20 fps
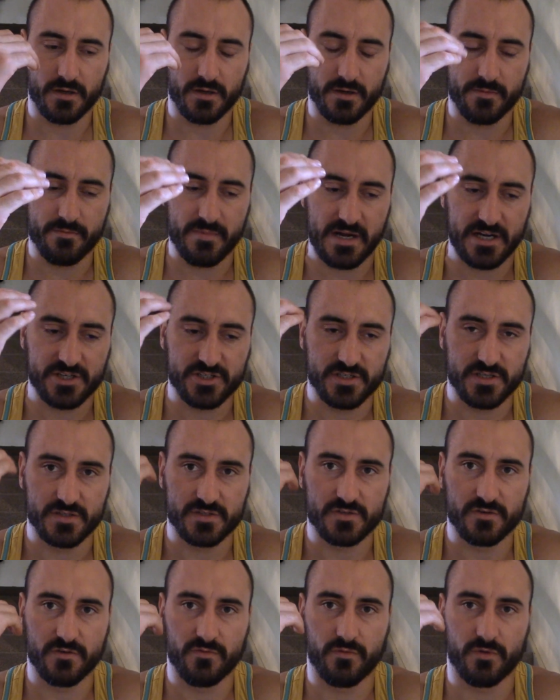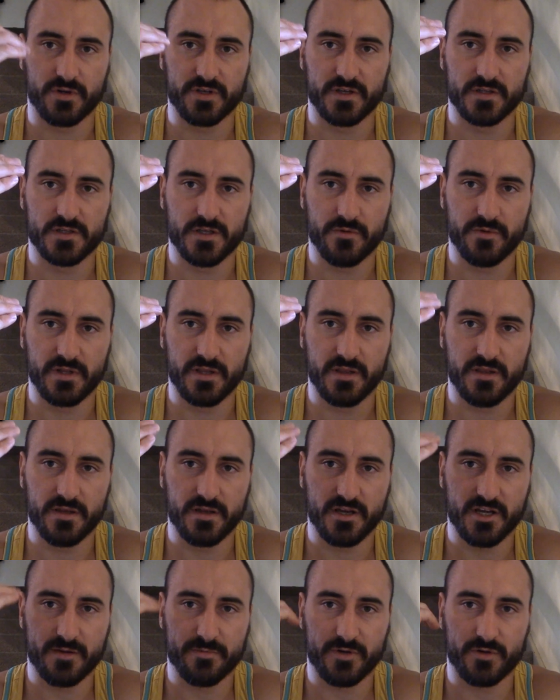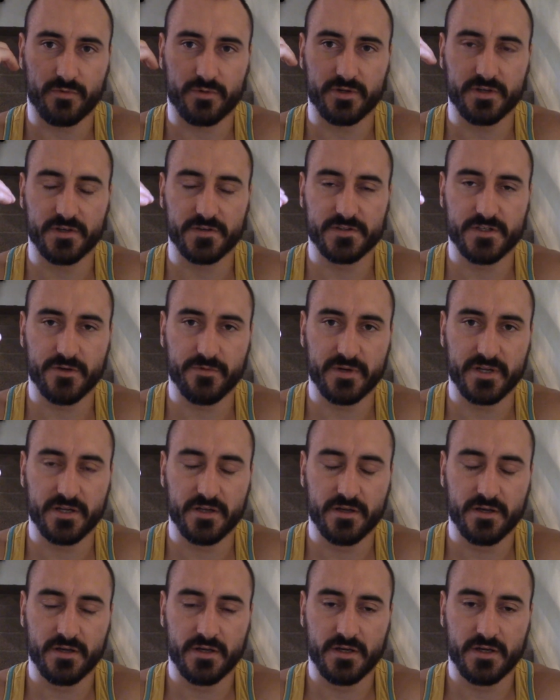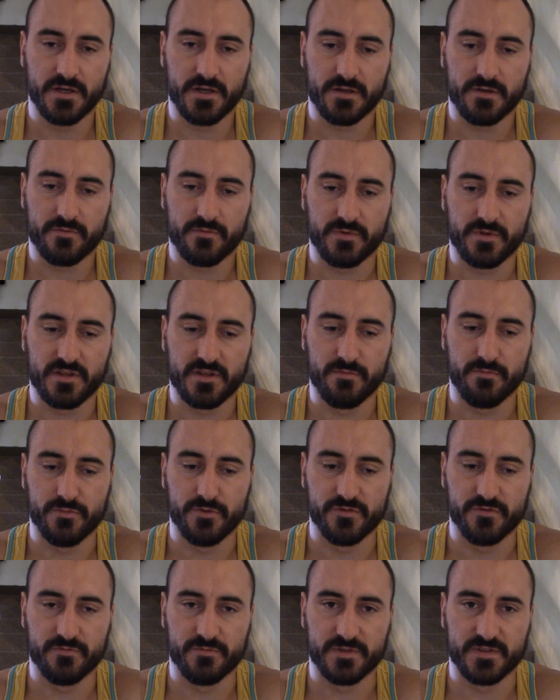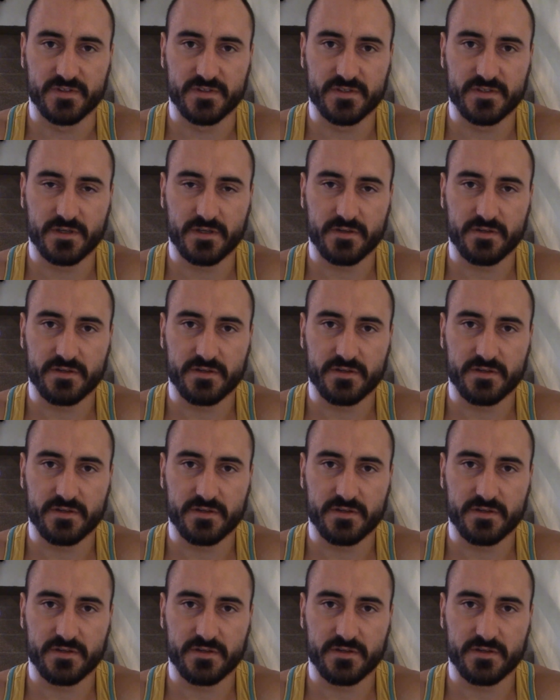imagining sort of what you're doing, thinking about what you're doing with the movement.